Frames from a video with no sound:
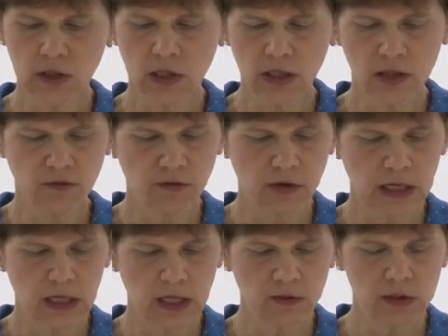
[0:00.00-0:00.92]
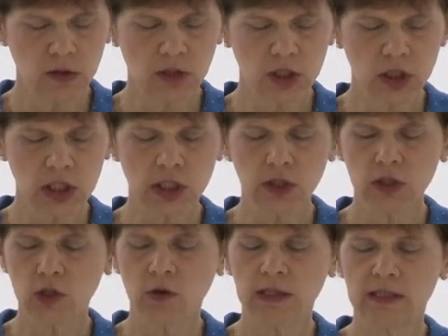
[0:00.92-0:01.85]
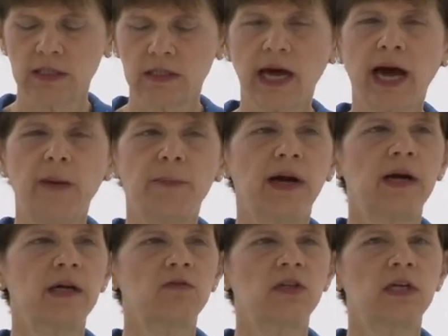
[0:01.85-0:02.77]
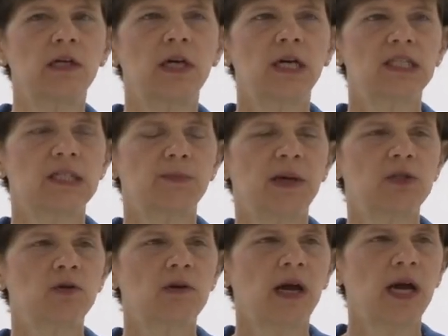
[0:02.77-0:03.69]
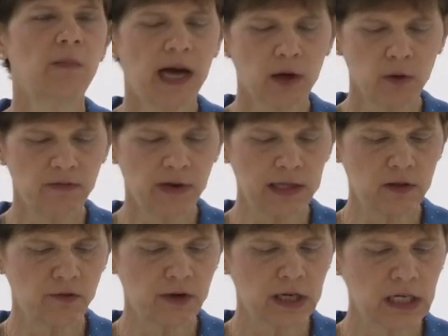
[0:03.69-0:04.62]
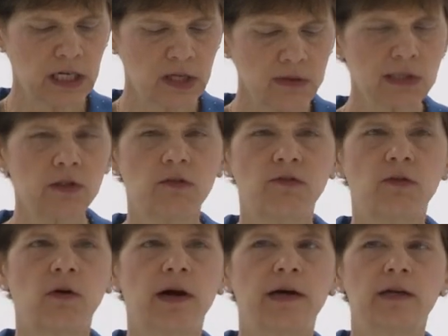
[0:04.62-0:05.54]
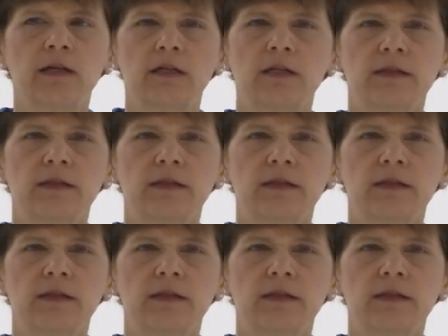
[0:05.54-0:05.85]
Look at the fricatives. You can just look towards the top part of the spectrogram. How do we find the fricatives? Look for?